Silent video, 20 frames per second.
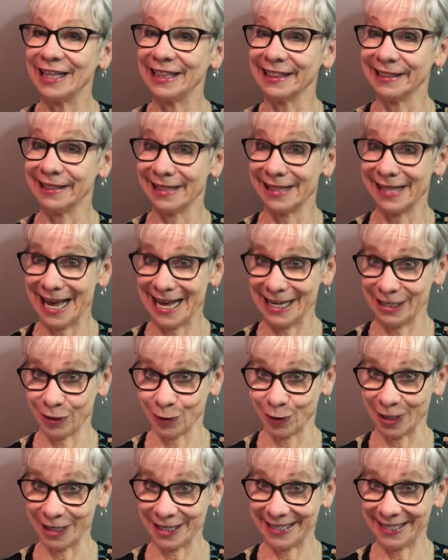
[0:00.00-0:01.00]

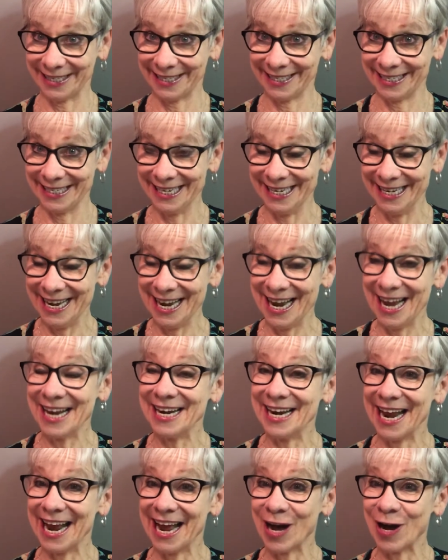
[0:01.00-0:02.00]
Lazarus.
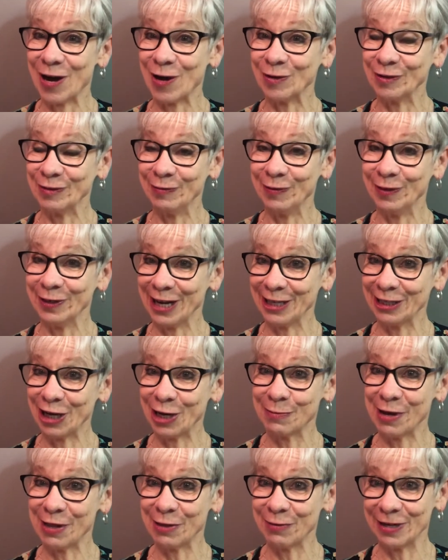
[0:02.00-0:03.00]
Now, we're not talking
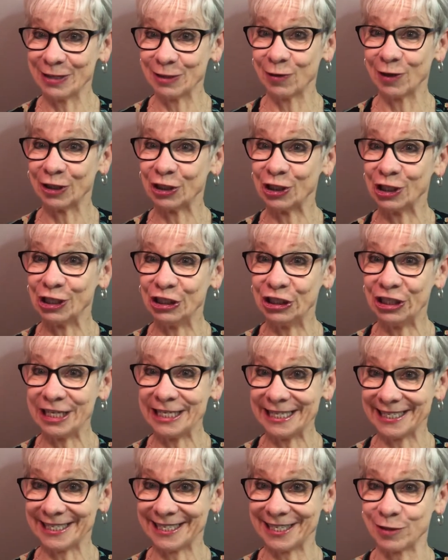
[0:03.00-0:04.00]
about the resurrection of
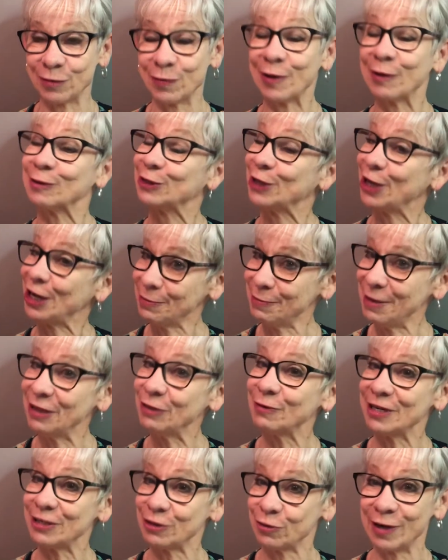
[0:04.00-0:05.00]
Jesus this week. We're talking about the
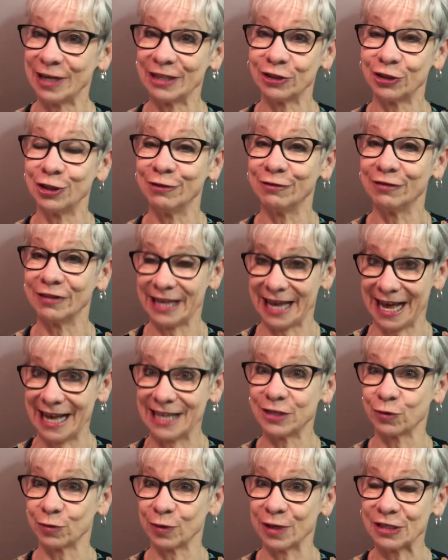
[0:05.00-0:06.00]
resurrection of
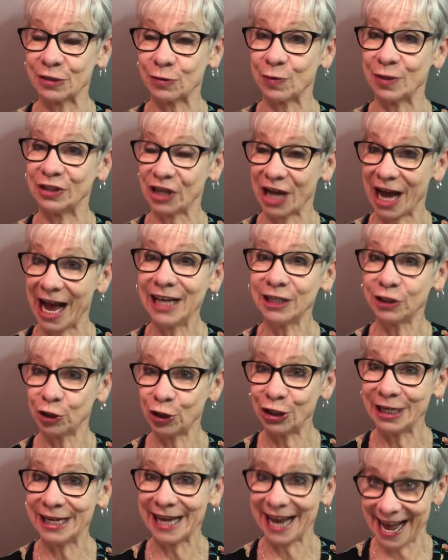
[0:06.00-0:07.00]
Lazarus, which
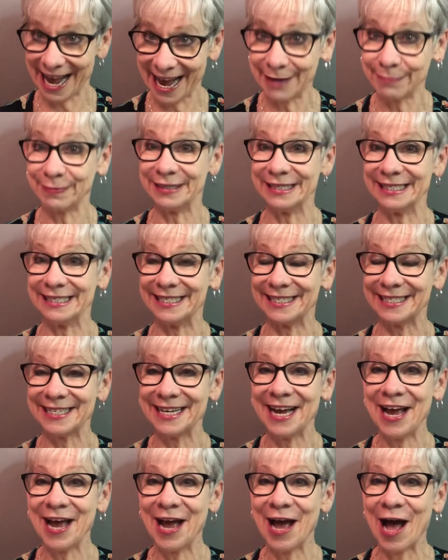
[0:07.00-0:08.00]
actually happens
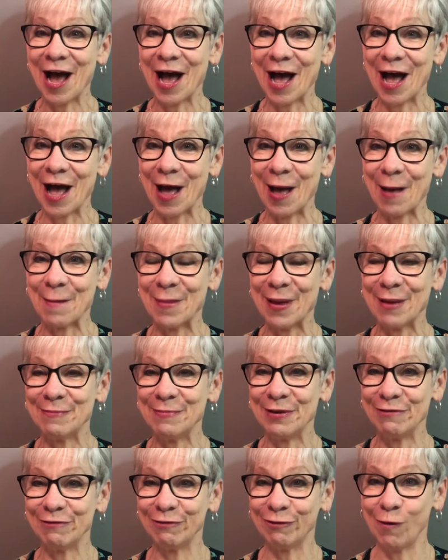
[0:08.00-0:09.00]

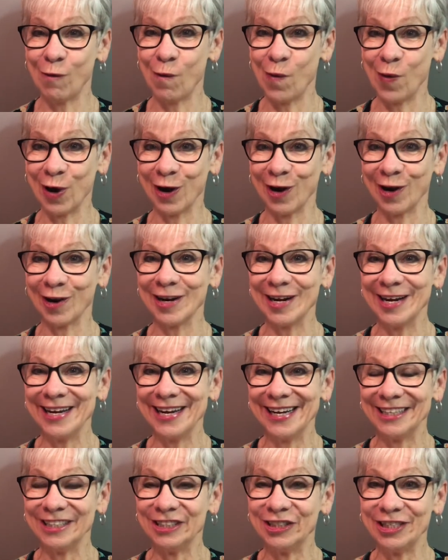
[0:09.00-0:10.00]
before
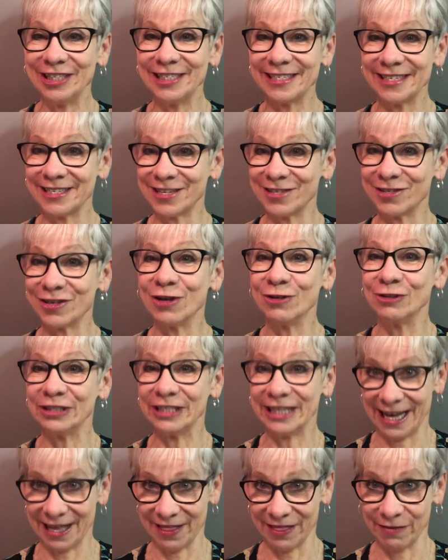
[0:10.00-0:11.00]
Jesus's own
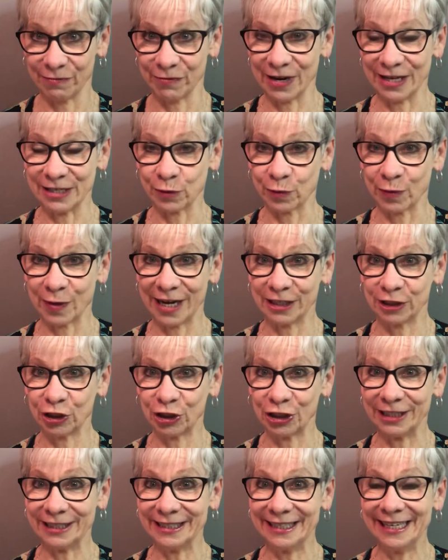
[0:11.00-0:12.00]
death and
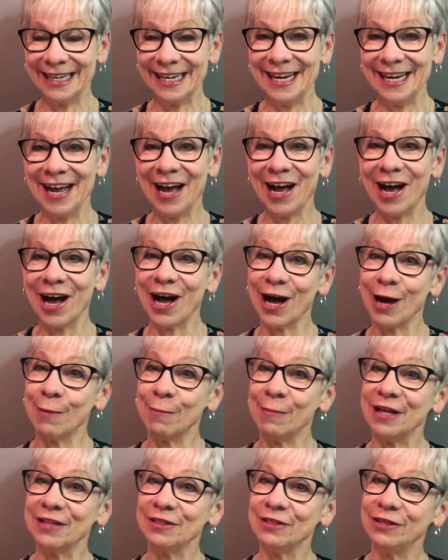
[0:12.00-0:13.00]
resurrection.
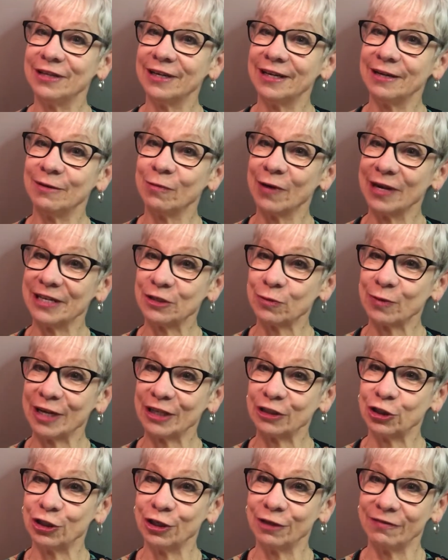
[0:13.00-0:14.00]
The
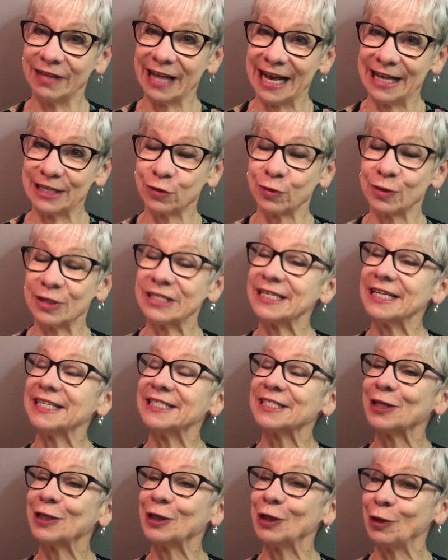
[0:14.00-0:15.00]
resurrection of Lazarus
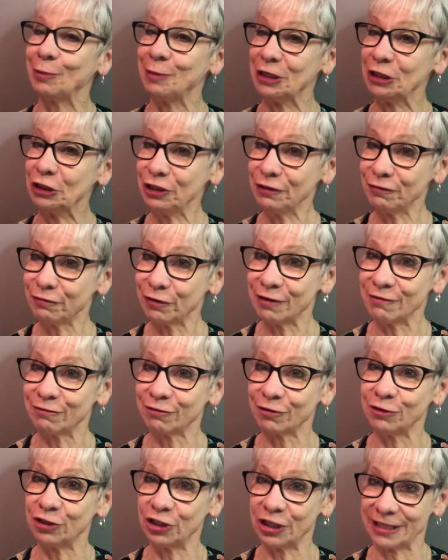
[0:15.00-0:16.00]
is a little bit different
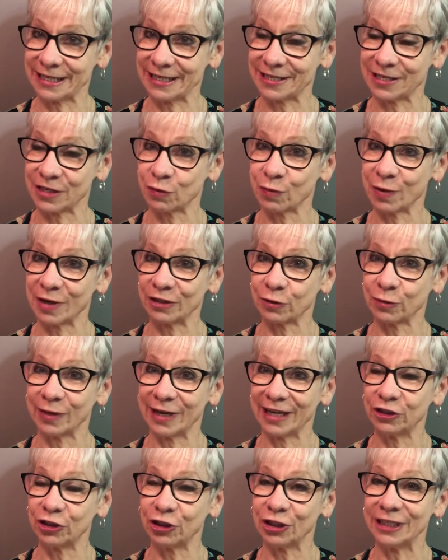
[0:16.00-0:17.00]
from Jesus's
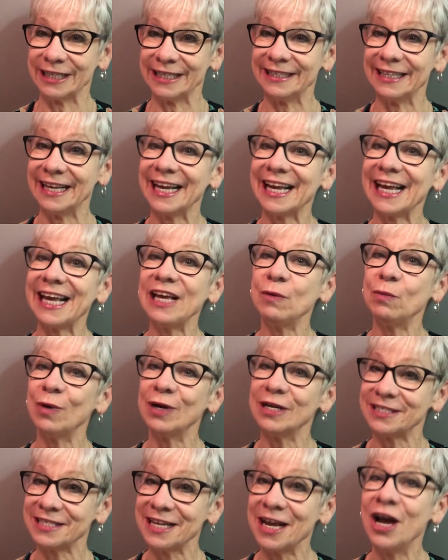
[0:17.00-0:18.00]
resurrection in that he
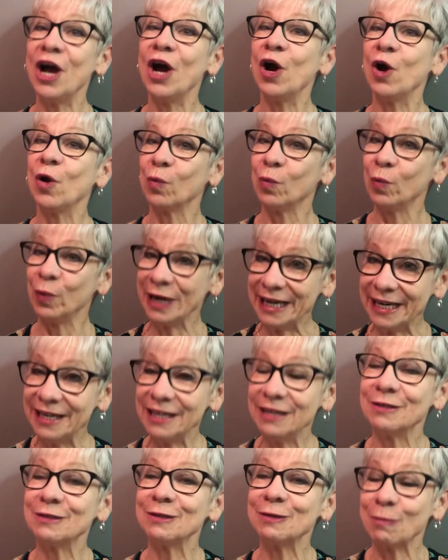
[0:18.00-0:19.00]
was
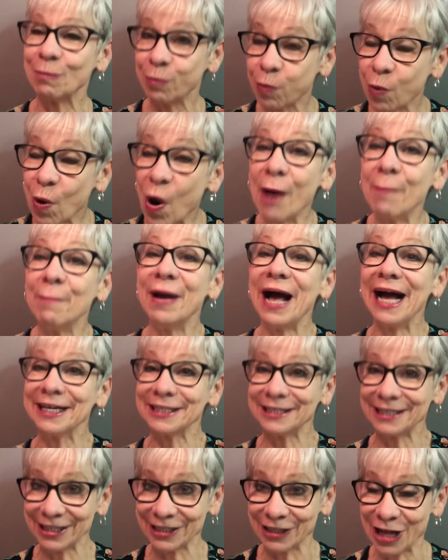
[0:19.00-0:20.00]
brought back
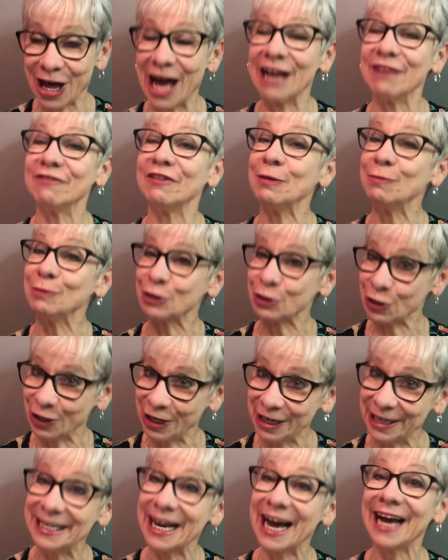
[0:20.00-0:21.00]
to life. He was going
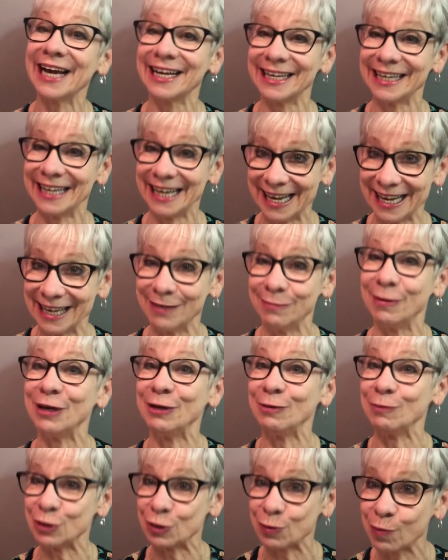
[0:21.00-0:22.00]
to die again, but he
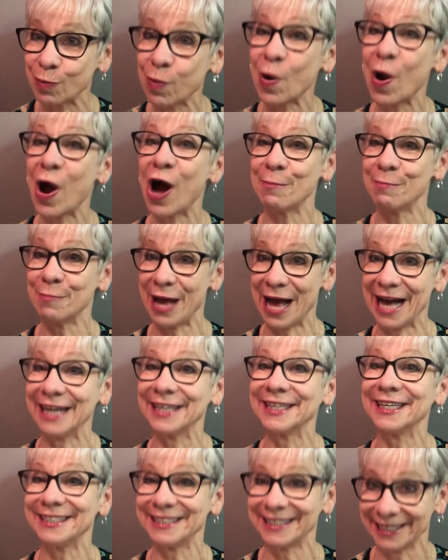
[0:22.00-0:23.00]
was brought
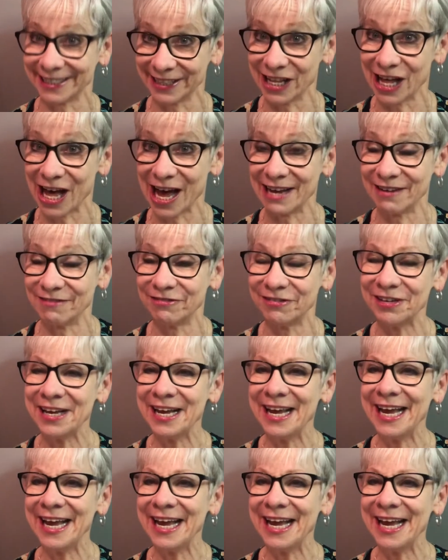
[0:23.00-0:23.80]
back to life.